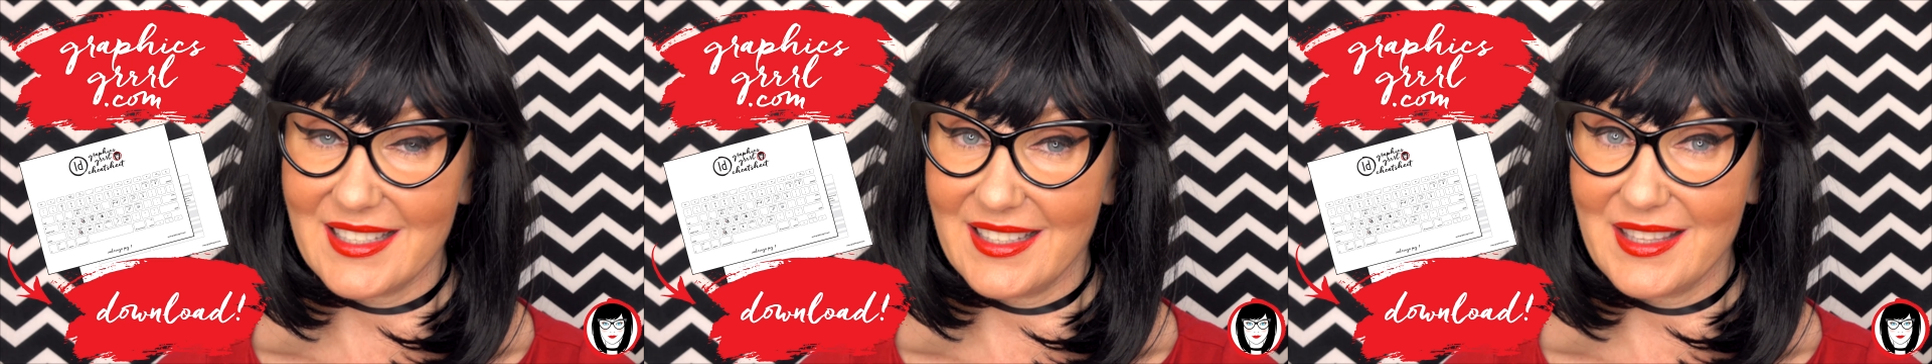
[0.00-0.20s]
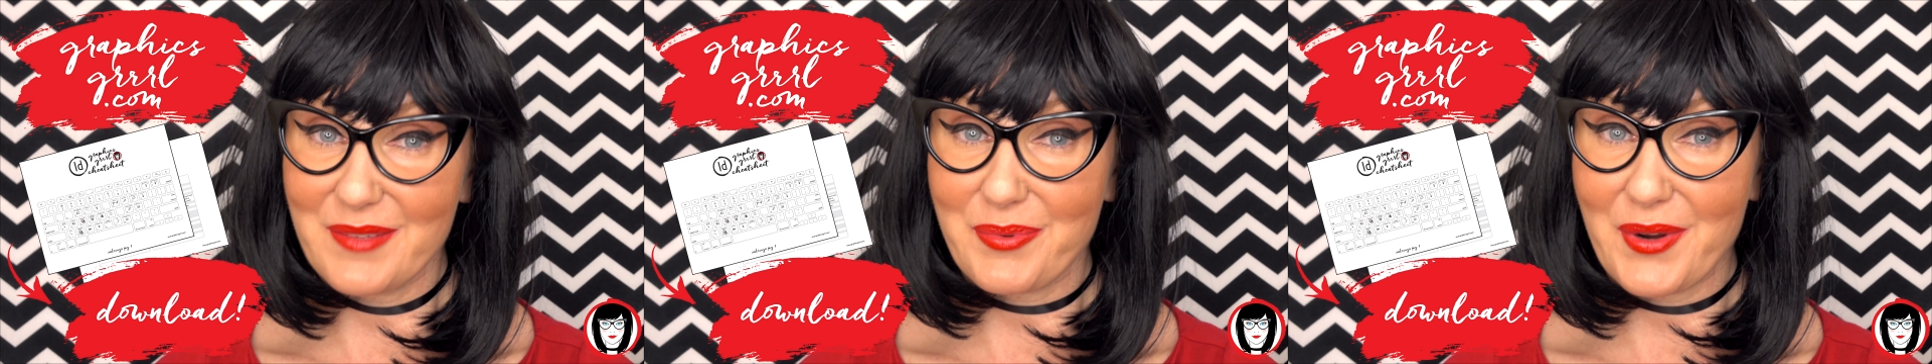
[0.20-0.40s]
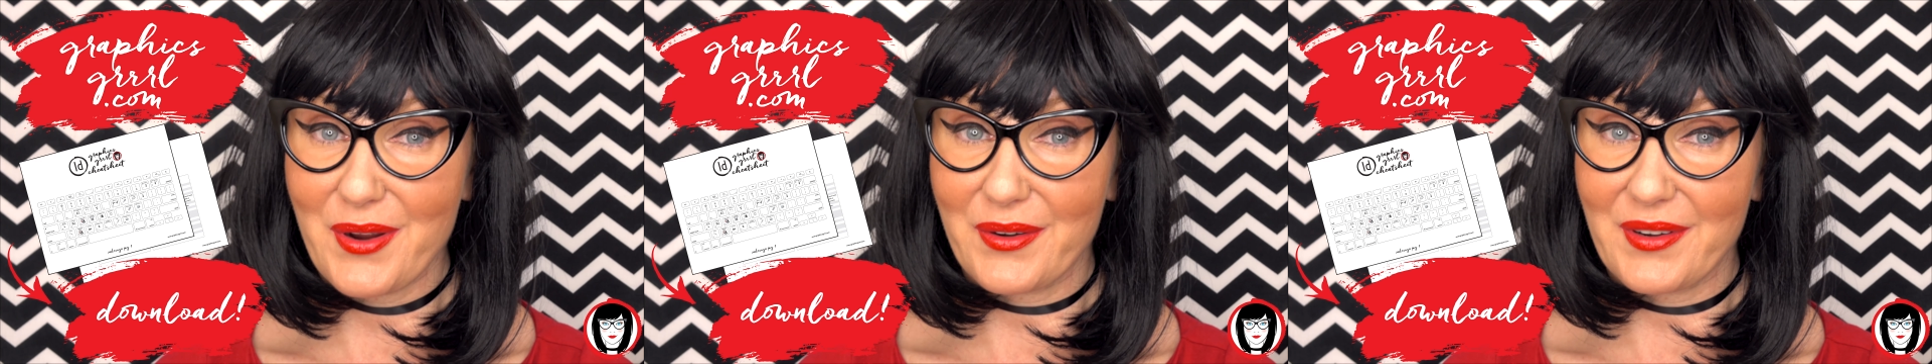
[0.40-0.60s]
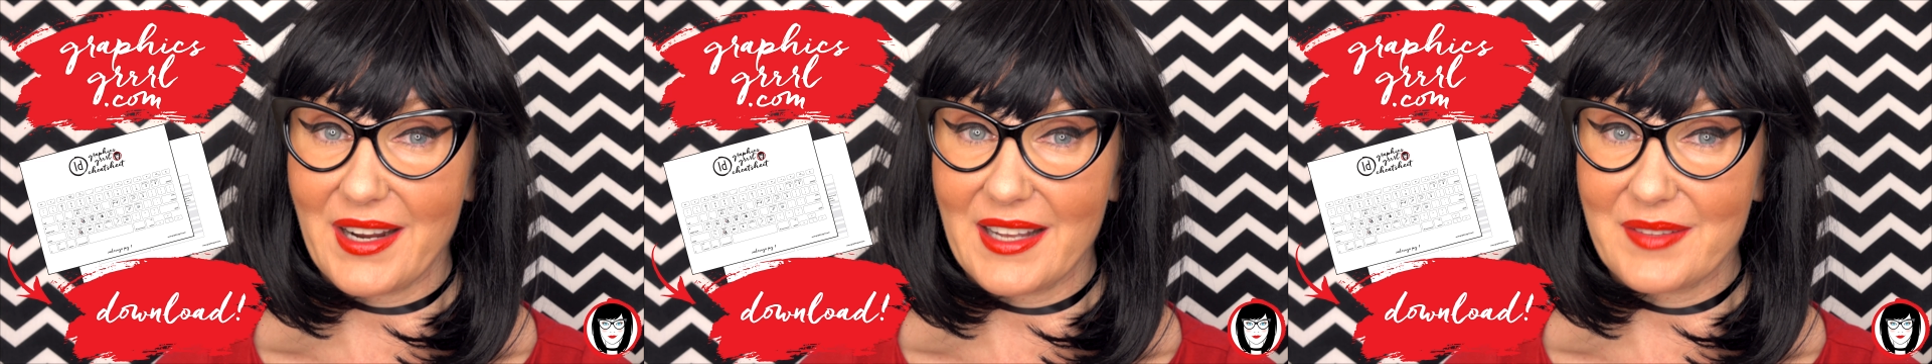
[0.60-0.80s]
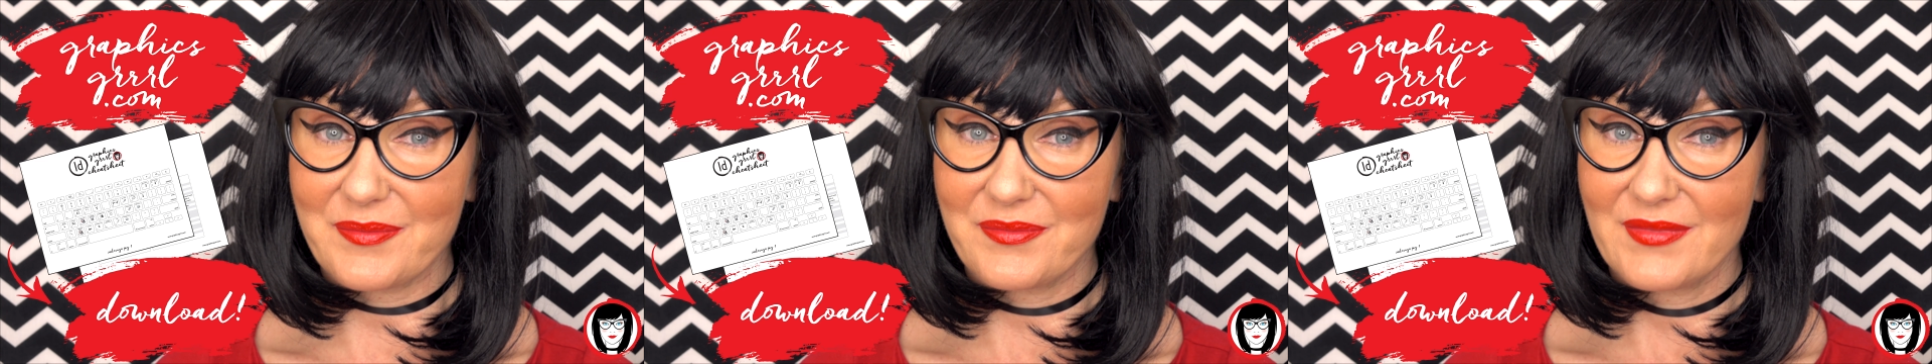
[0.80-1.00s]
in the
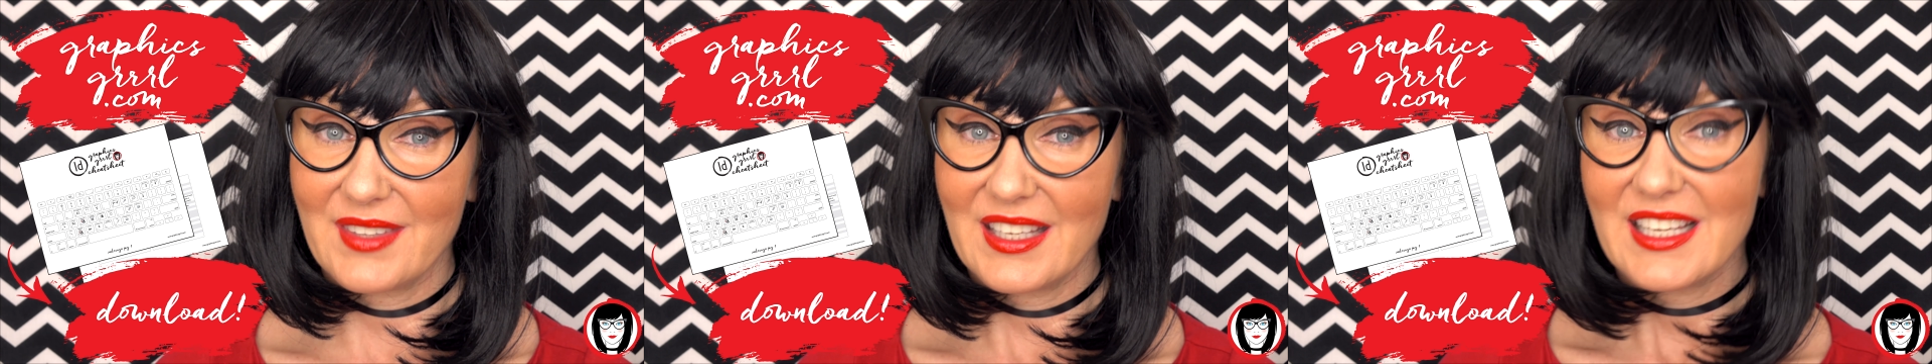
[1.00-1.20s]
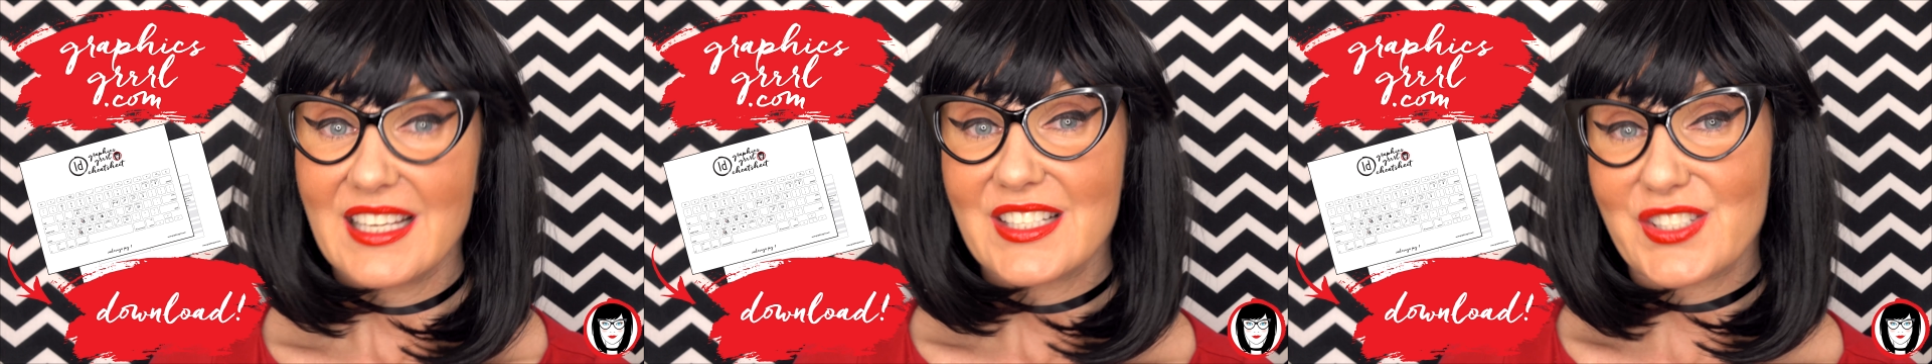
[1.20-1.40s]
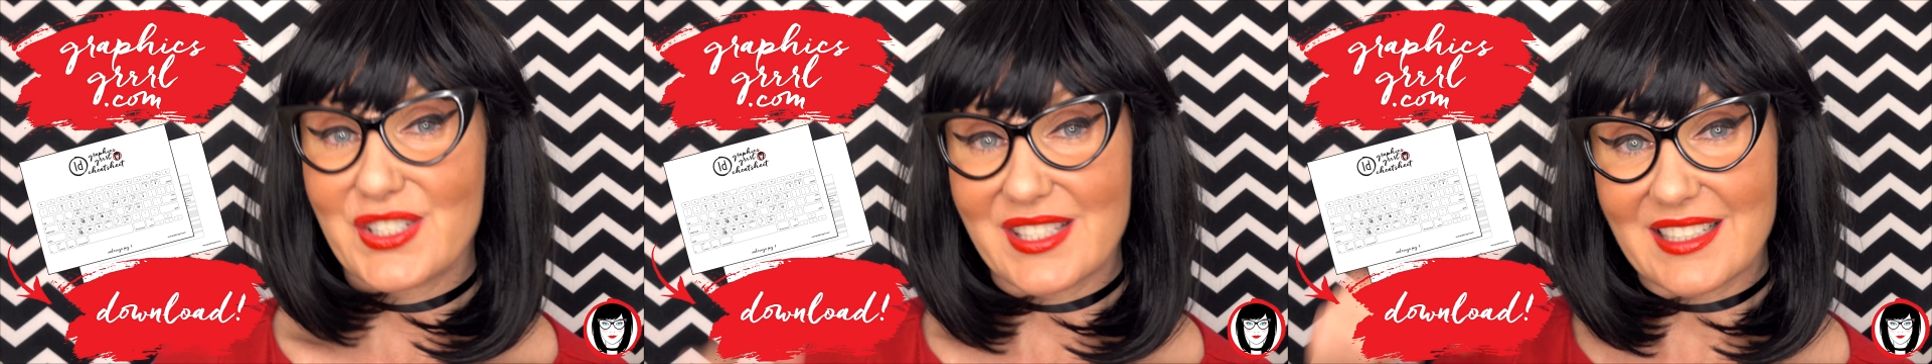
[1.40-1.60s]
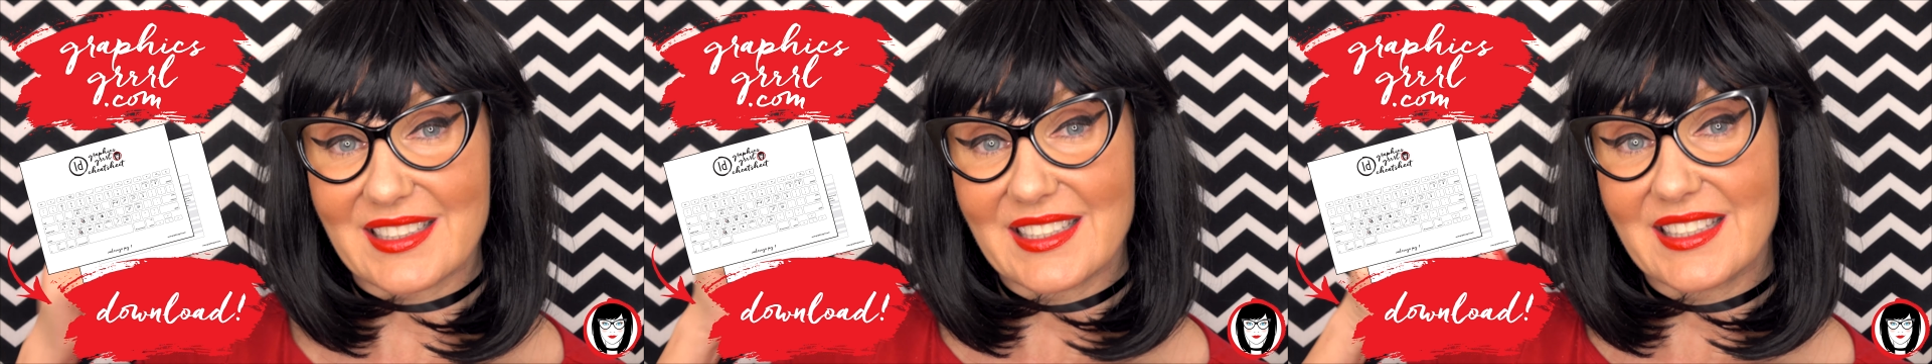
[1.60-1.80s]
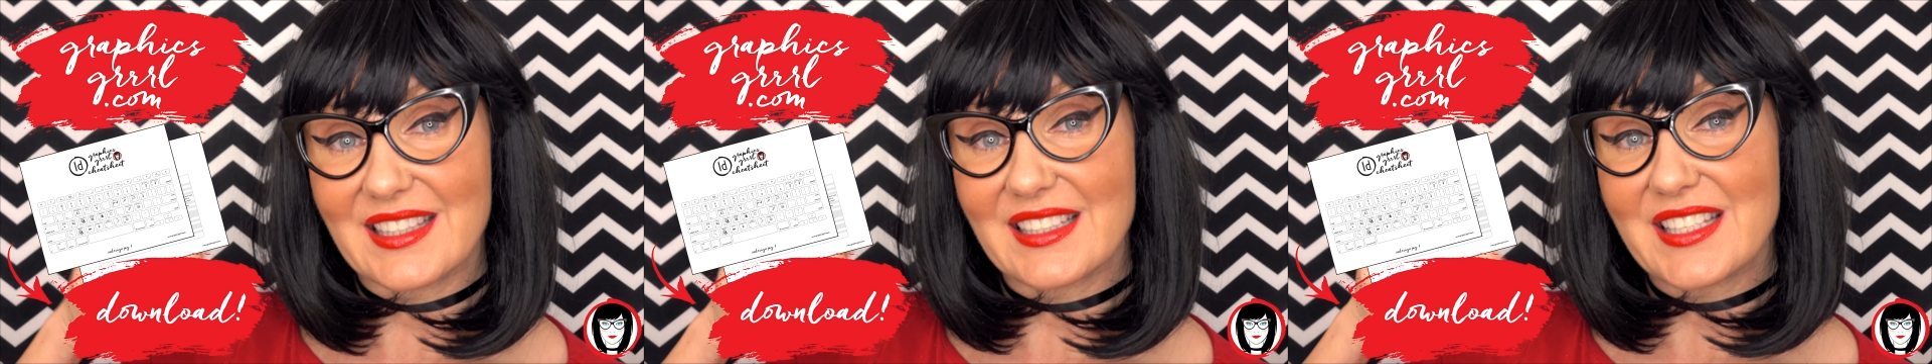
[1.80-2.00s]
program. Just
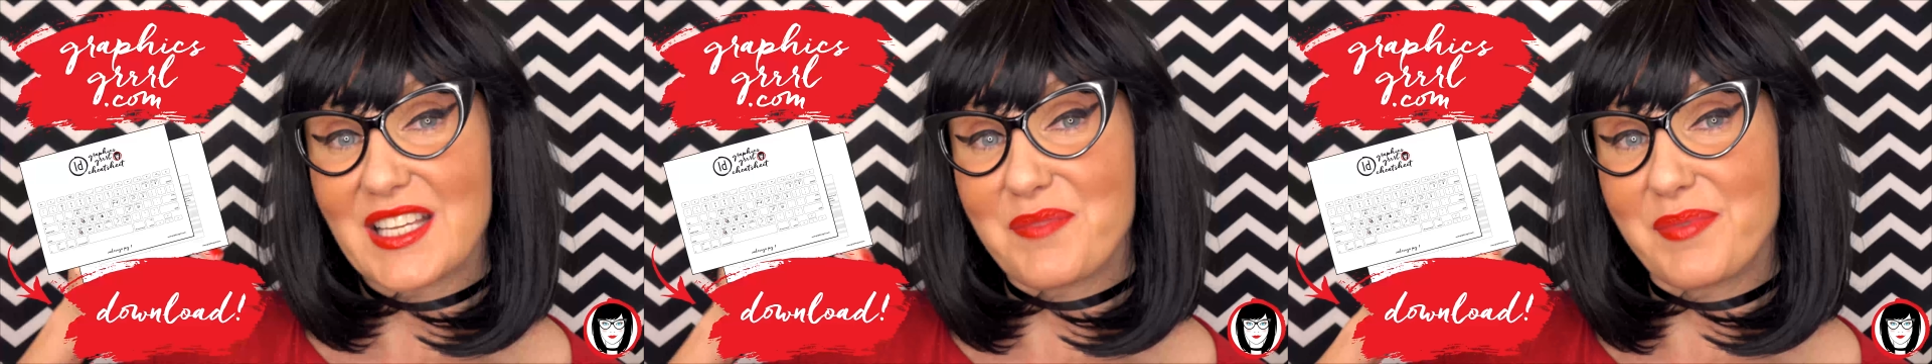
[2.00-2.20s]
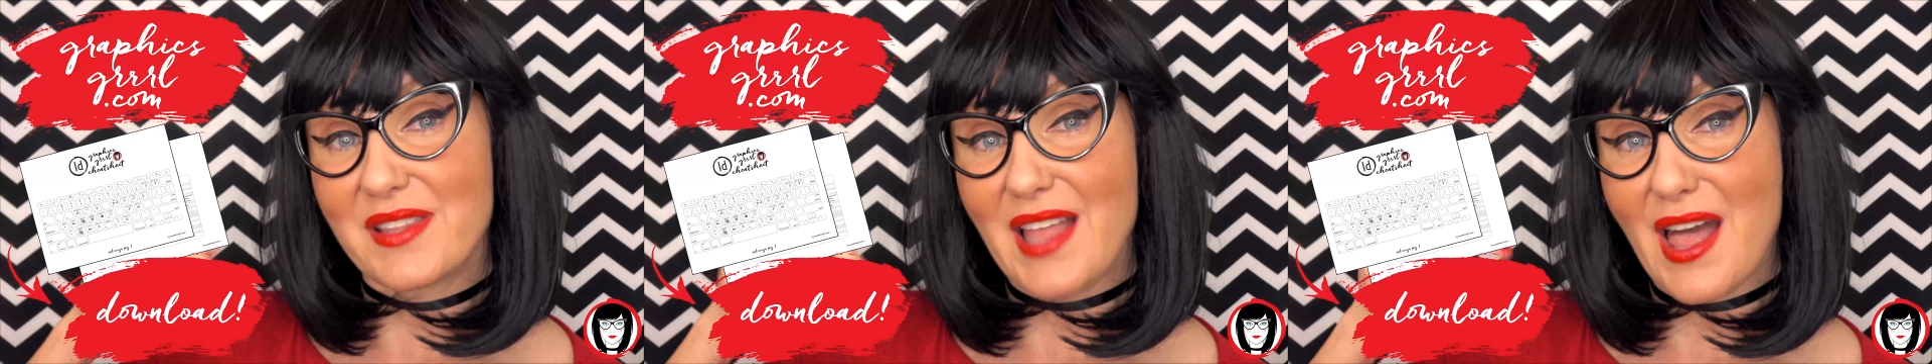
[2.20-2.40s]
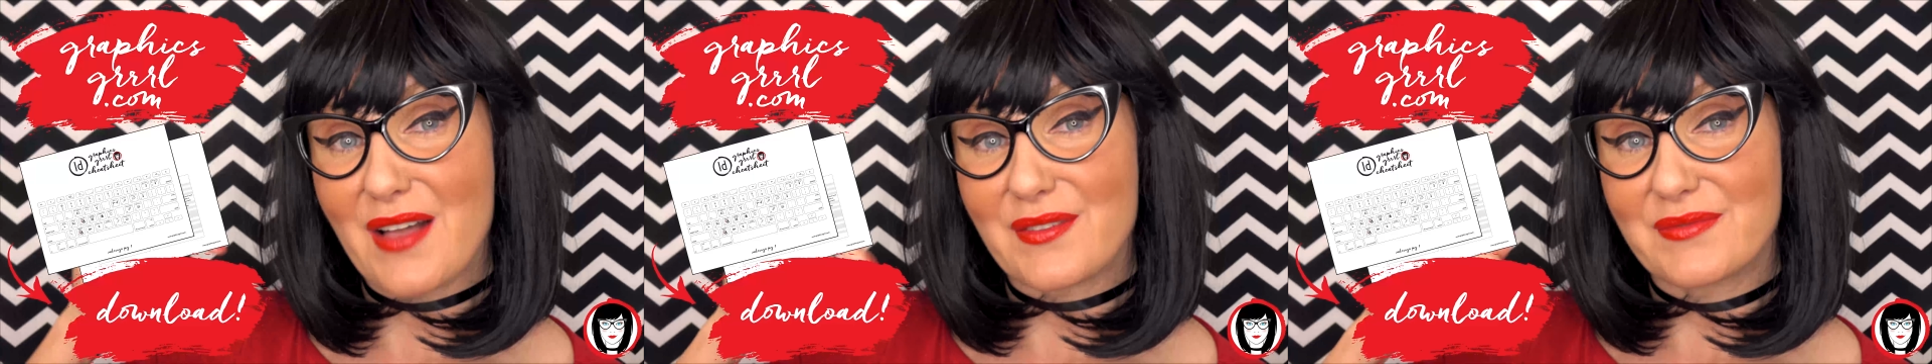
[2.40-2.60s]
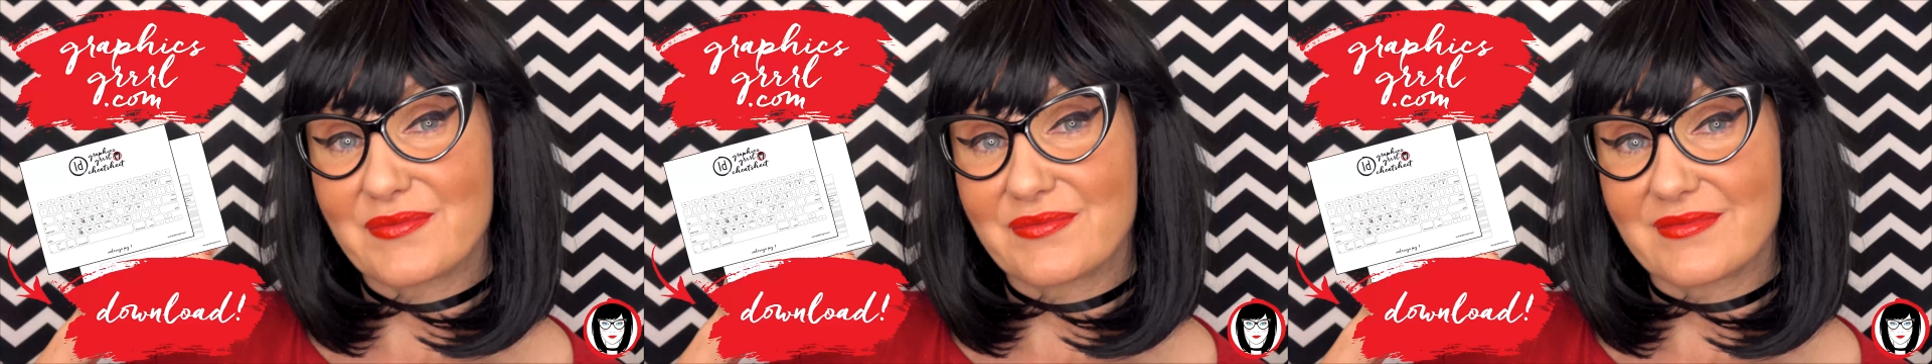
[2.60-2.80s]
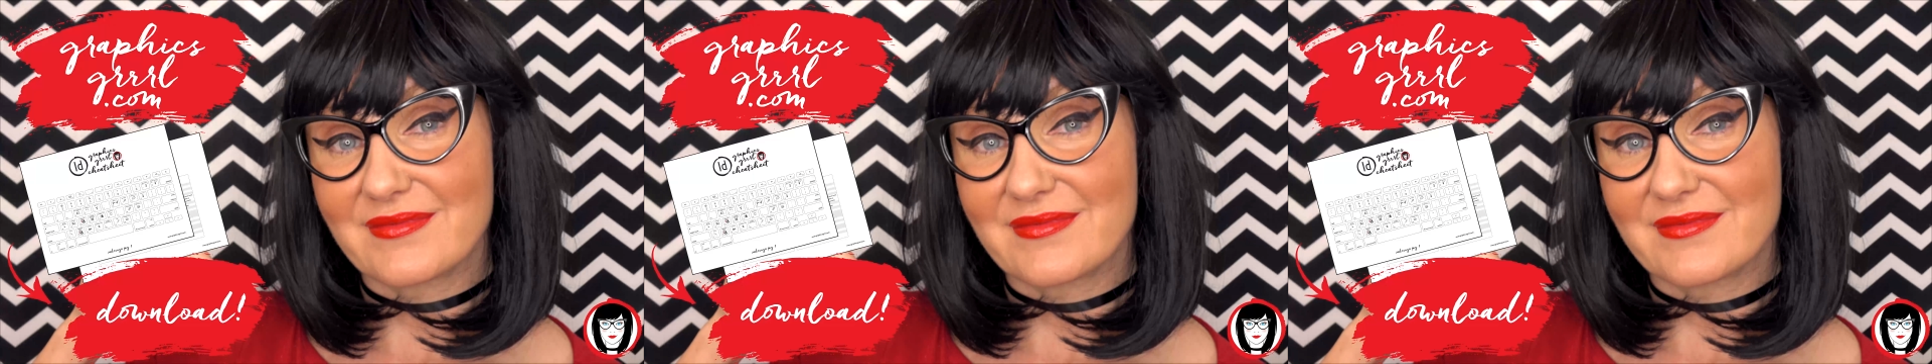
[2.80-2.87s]
click the link below.